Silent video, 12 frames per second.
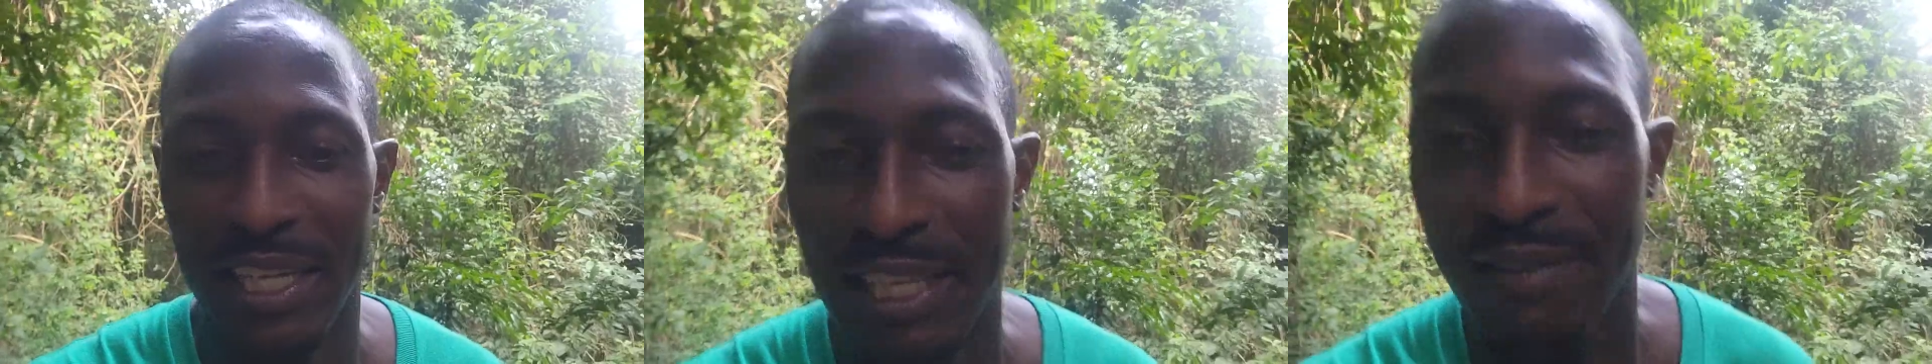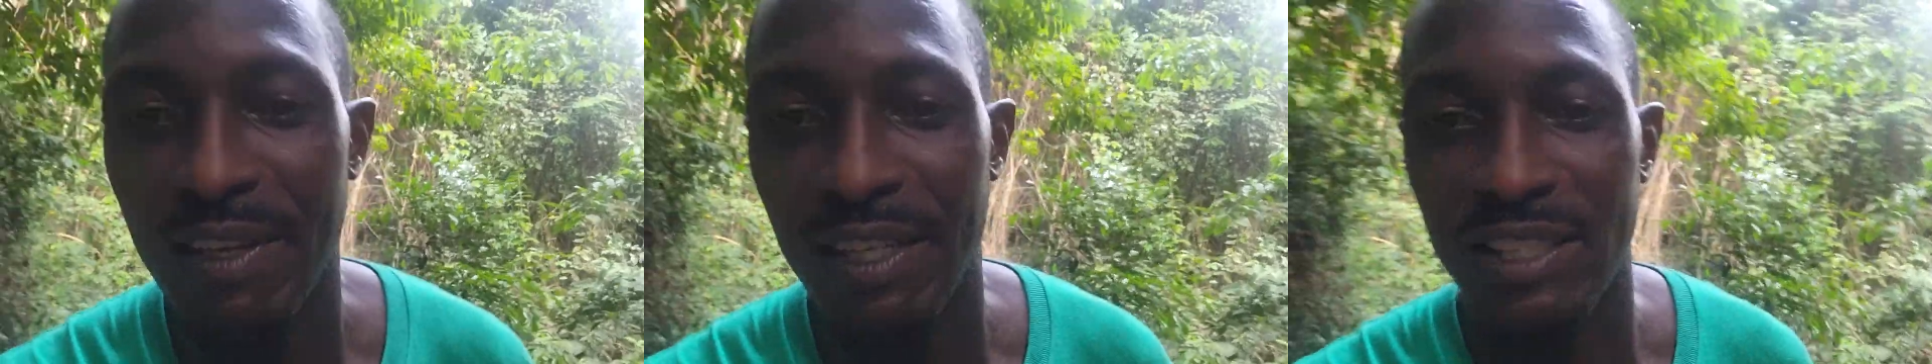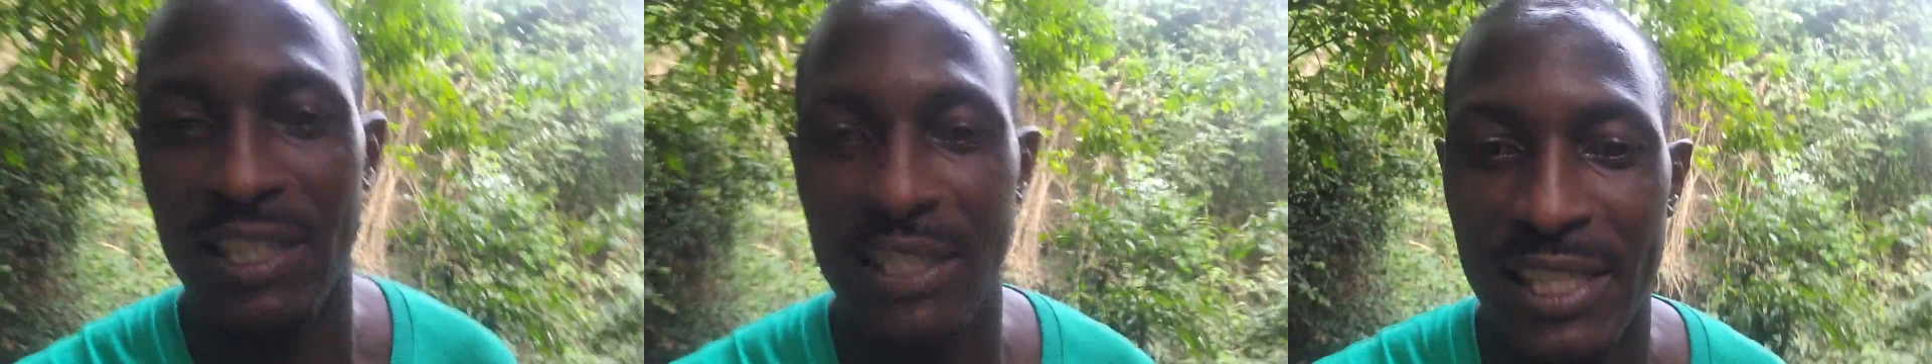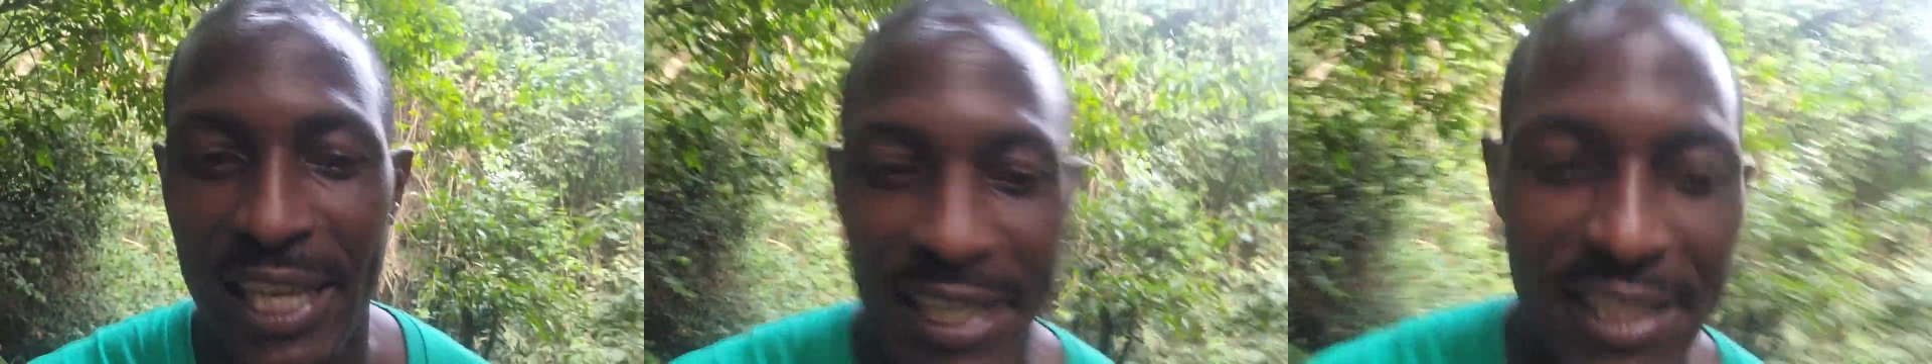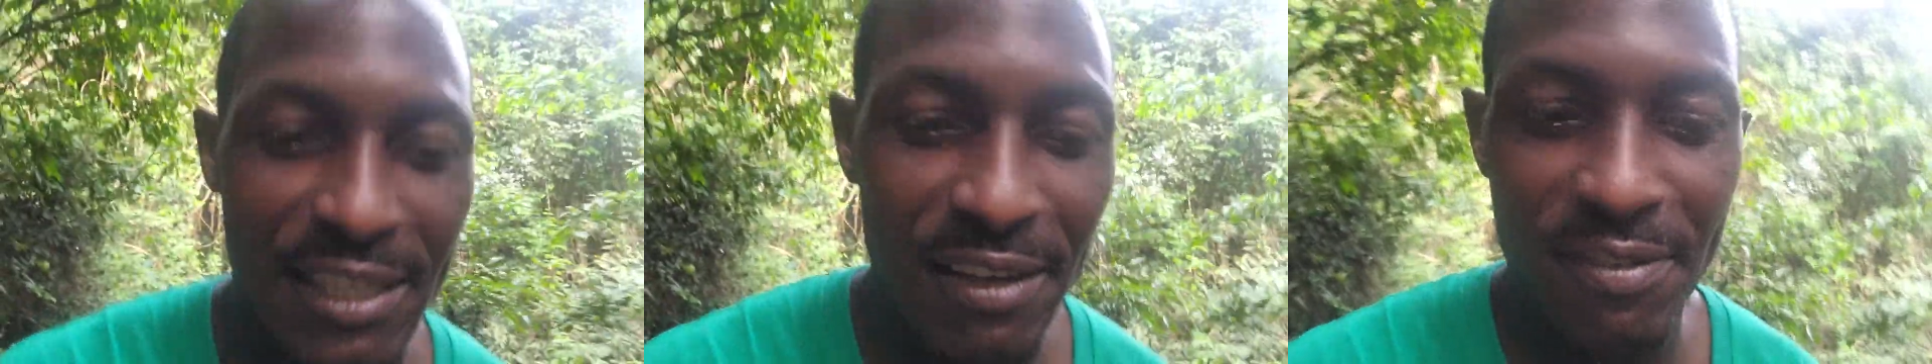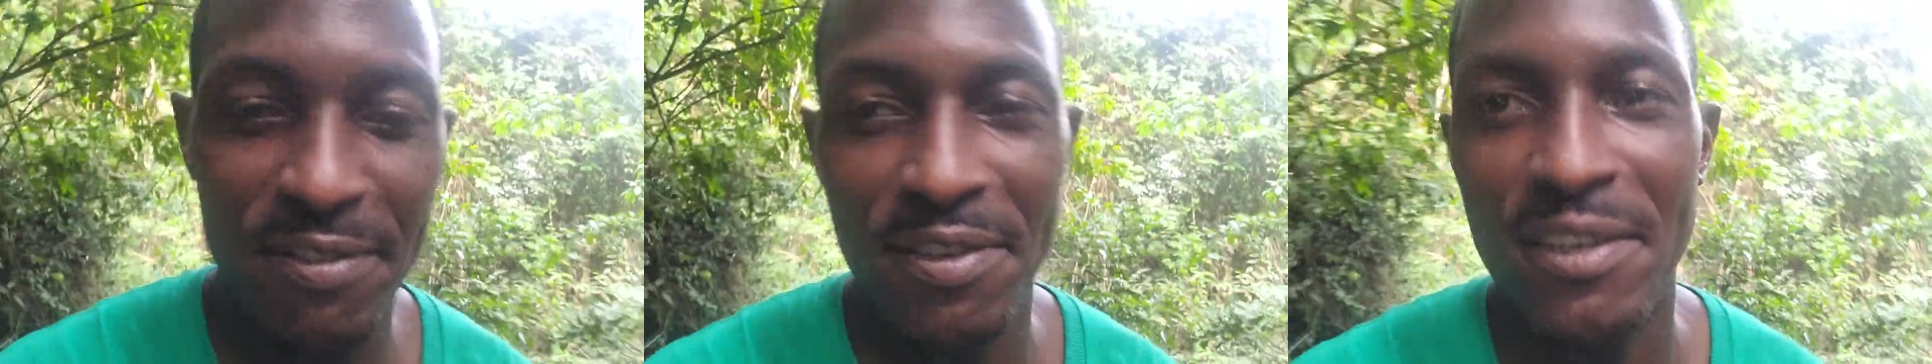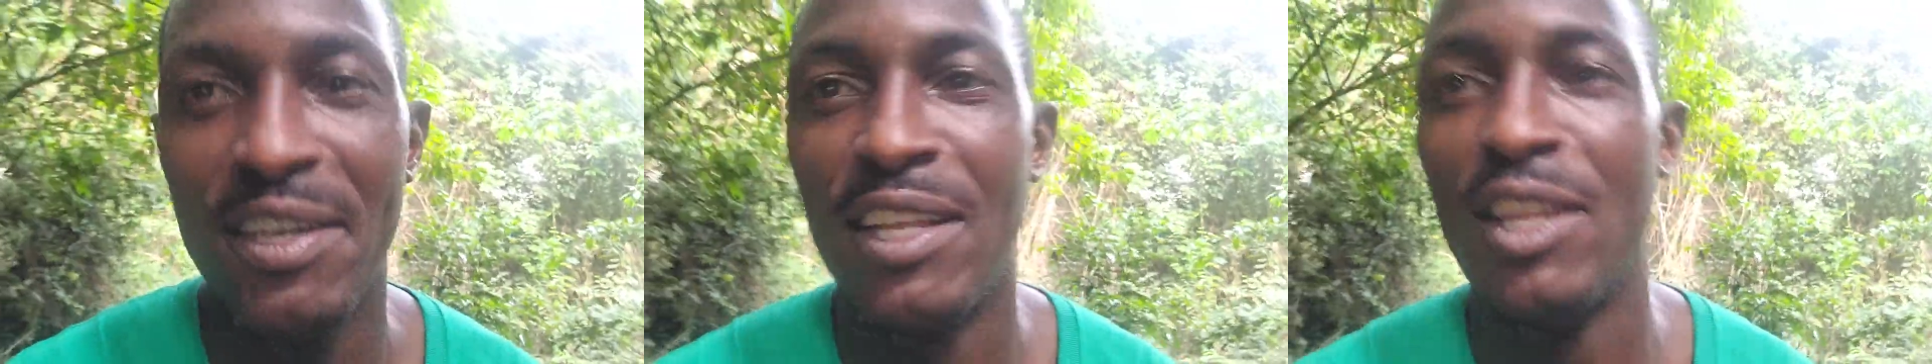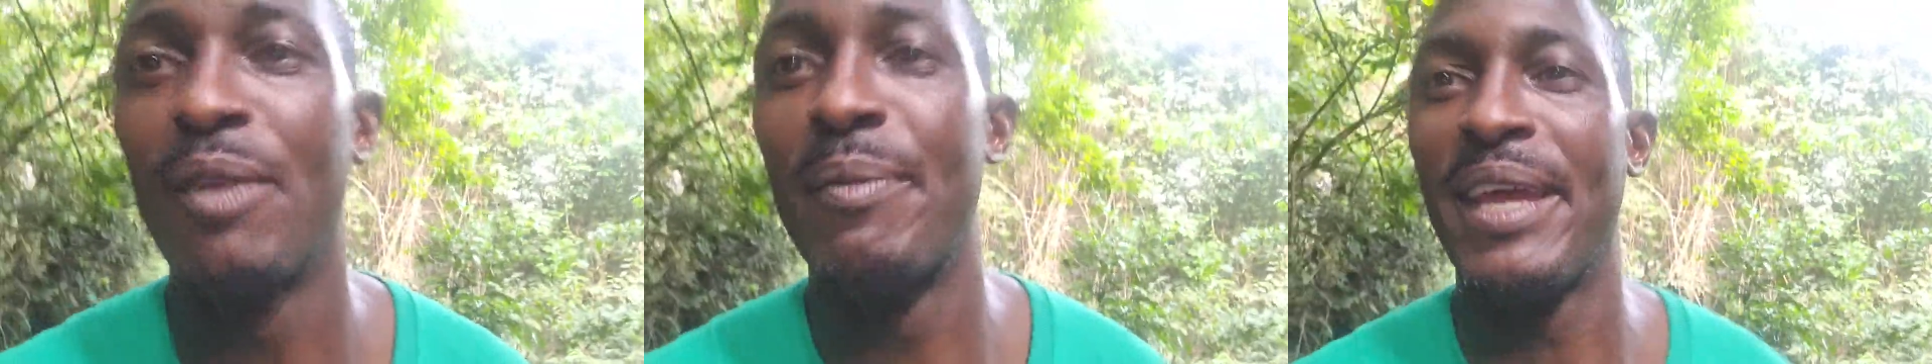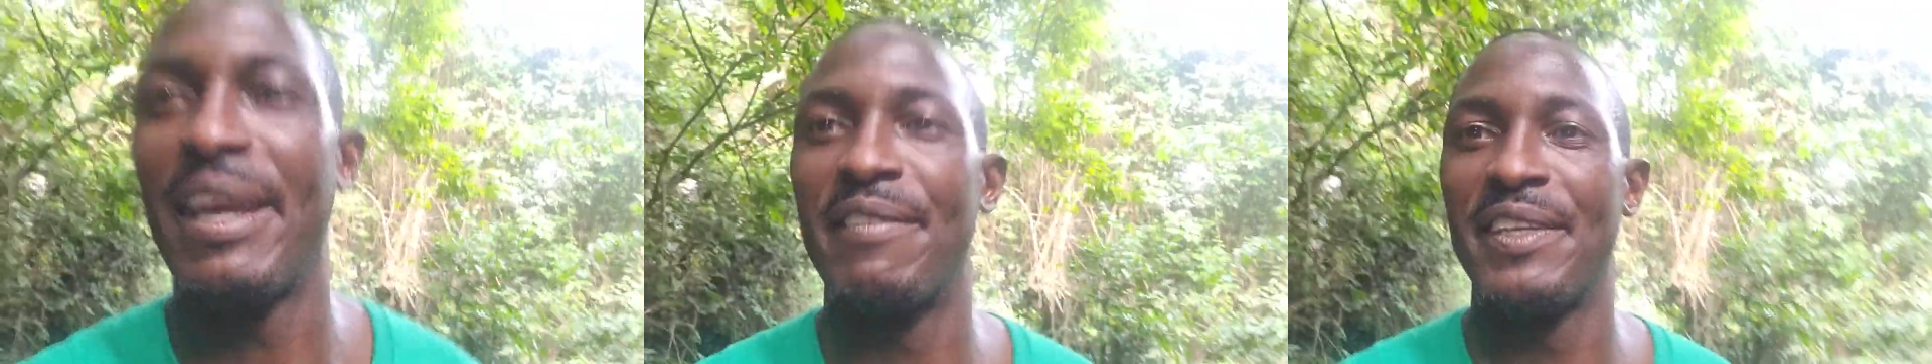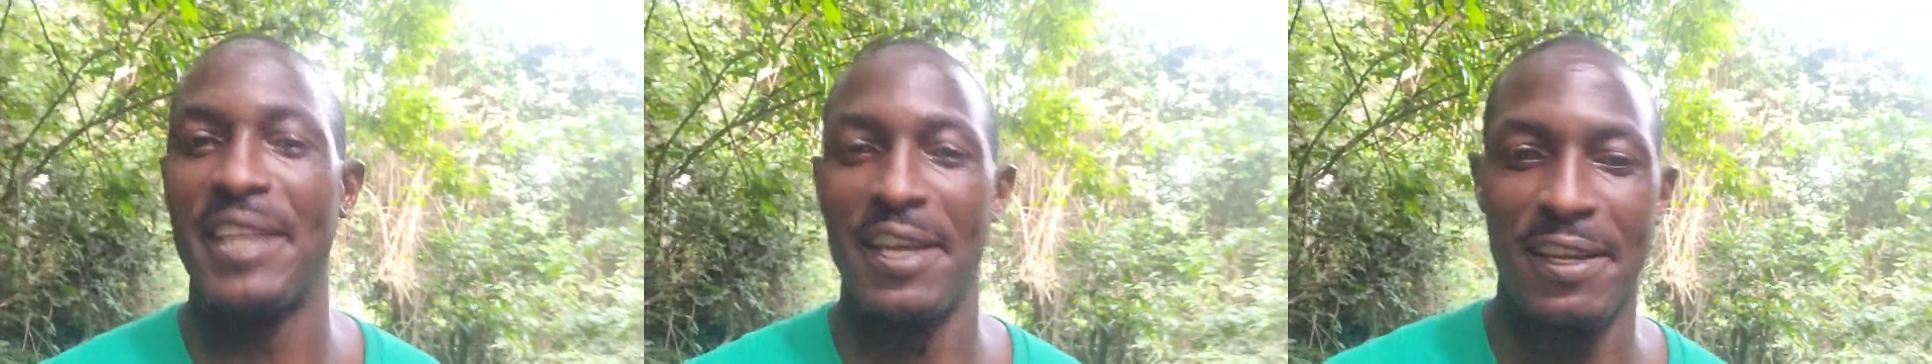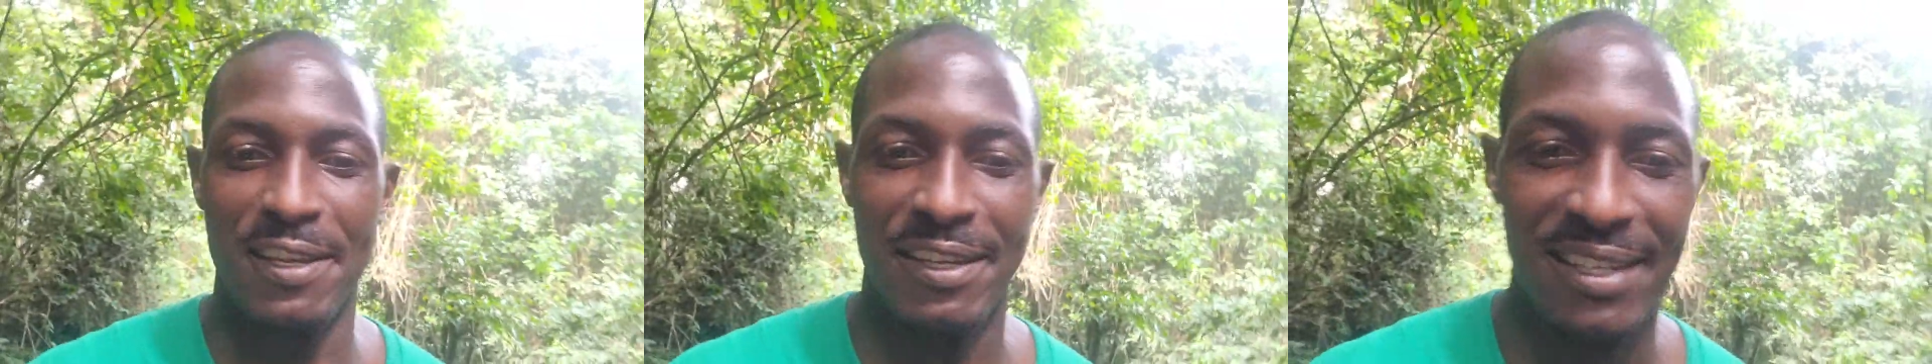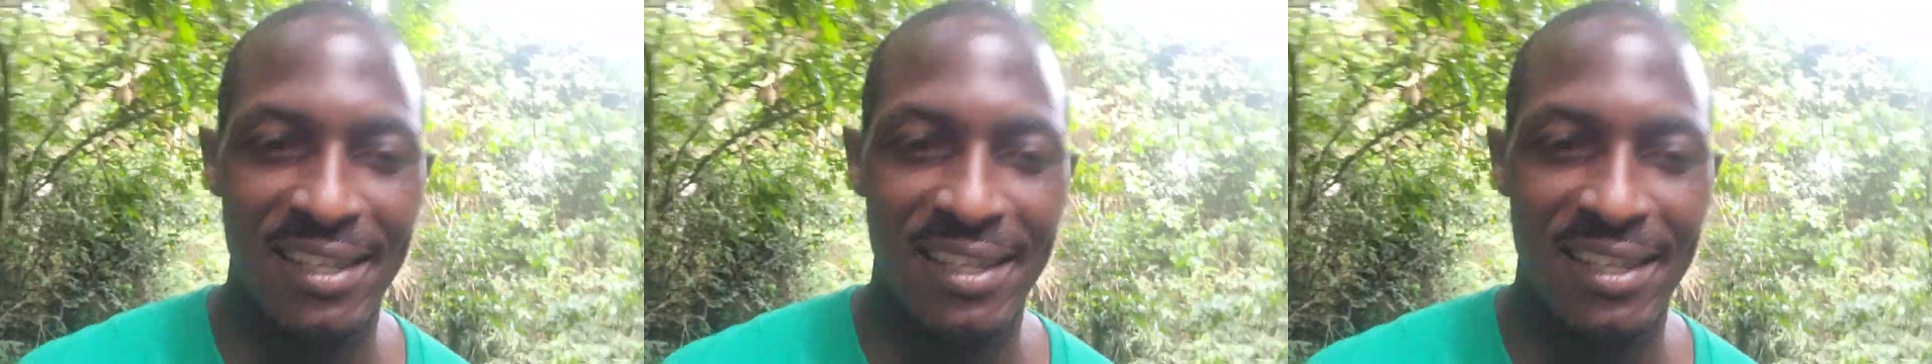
Give you a taste of a little bit of everything.